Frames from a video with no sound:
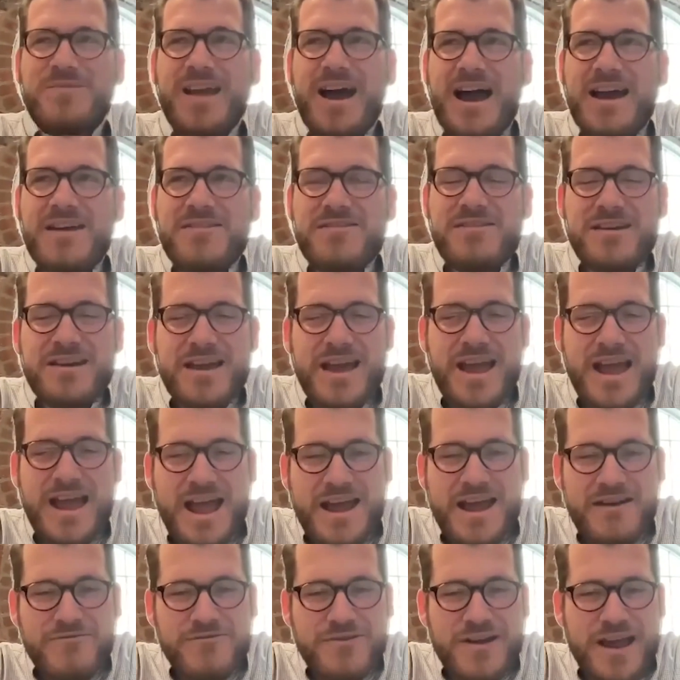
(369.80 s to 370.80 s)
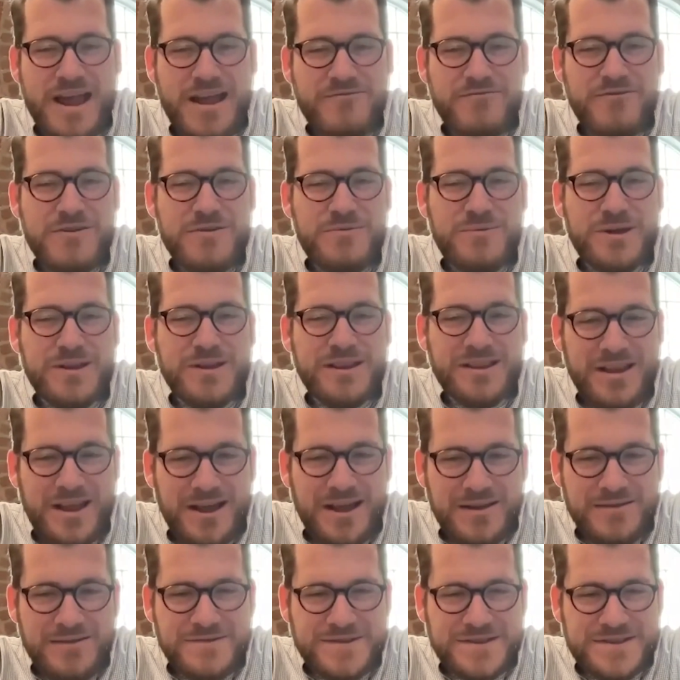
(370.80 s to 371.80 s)
I think everyone
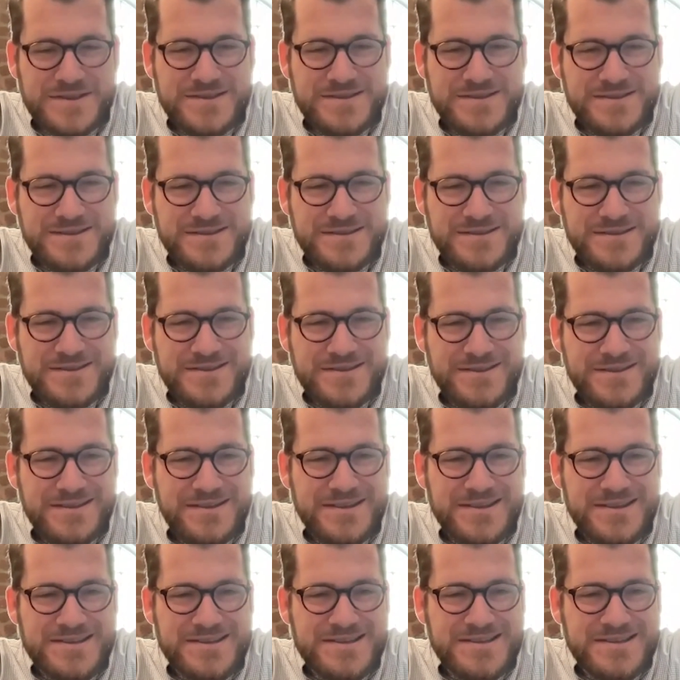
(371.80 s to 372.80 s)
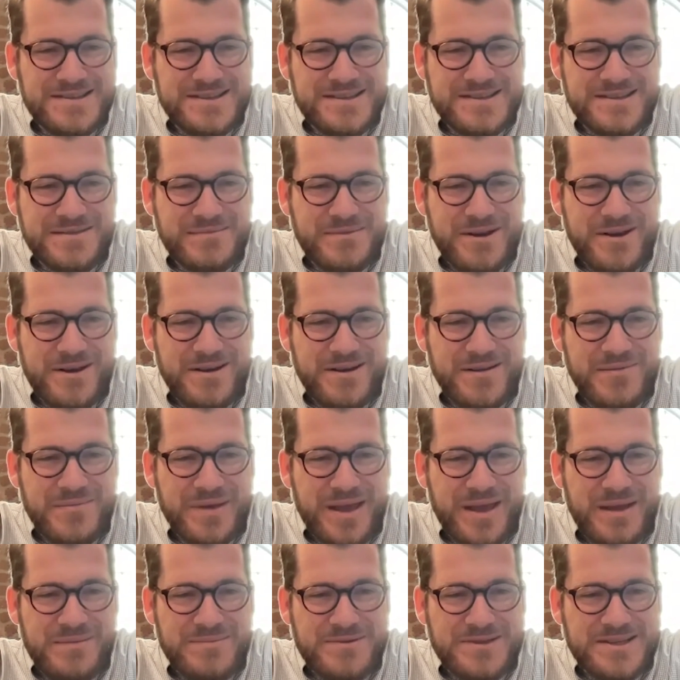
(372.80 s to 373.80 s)
loves this American
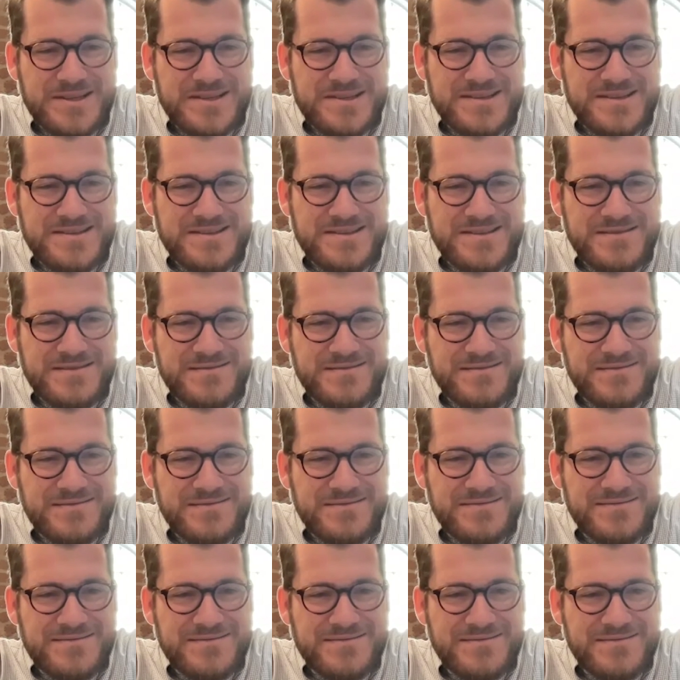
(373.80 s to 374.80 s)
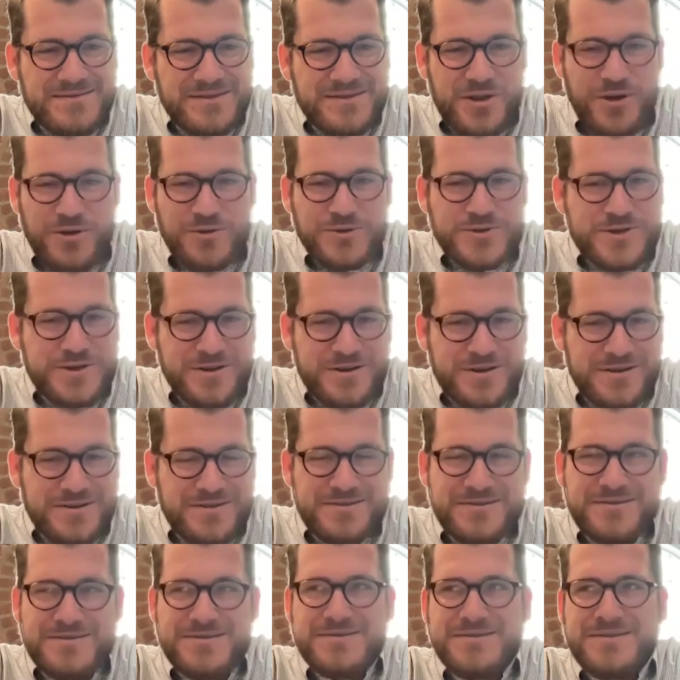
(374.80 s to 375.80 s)
Baptist
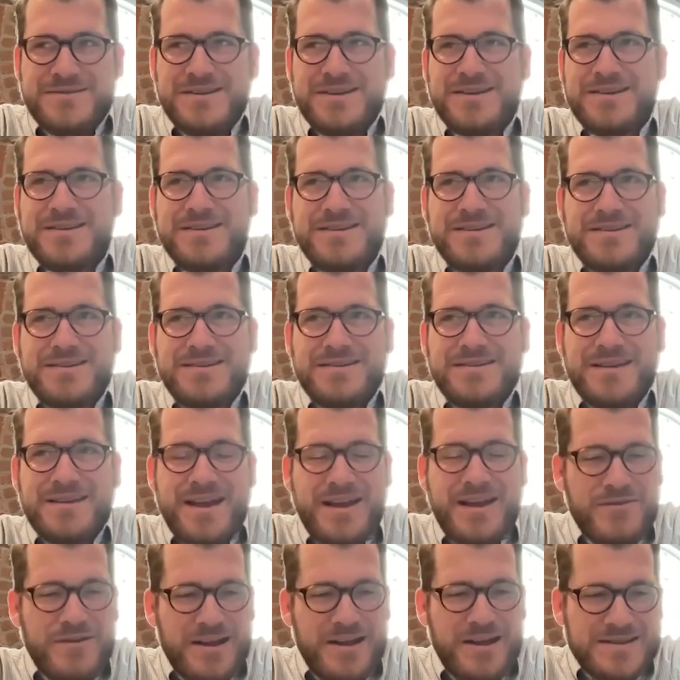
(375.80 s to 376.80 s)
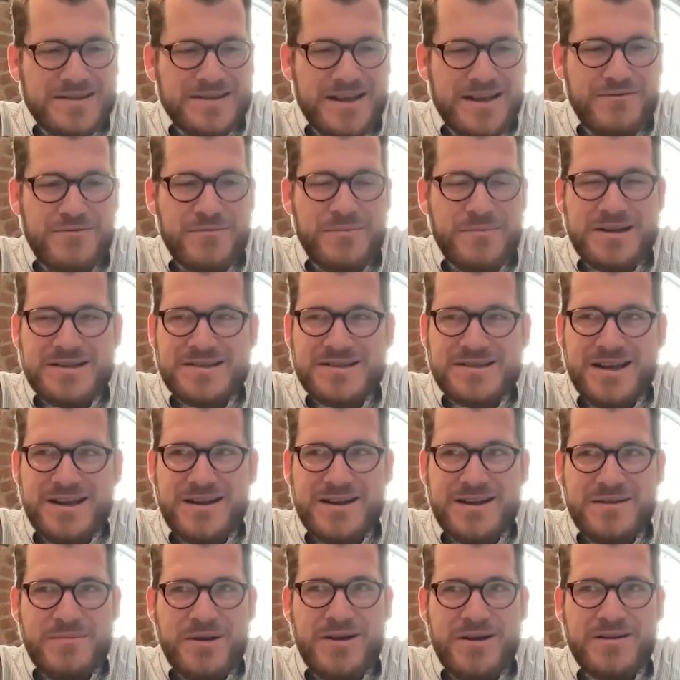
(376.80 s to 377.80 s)
culture. Like everybody's got
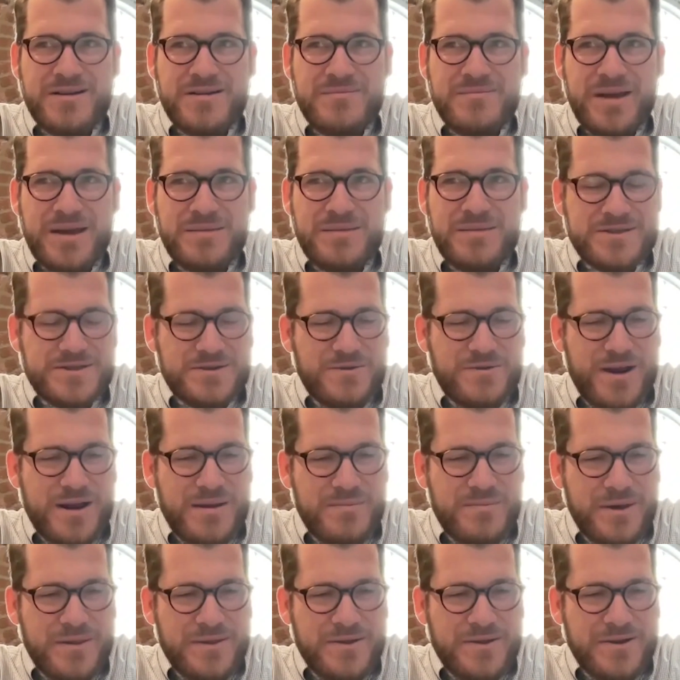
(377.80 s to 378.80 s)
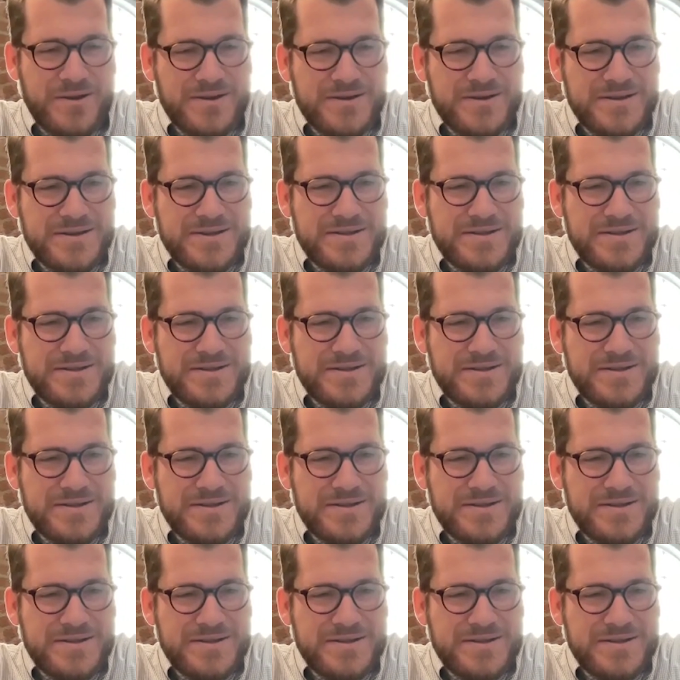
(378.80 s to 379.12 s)
an American Baptist grandmother.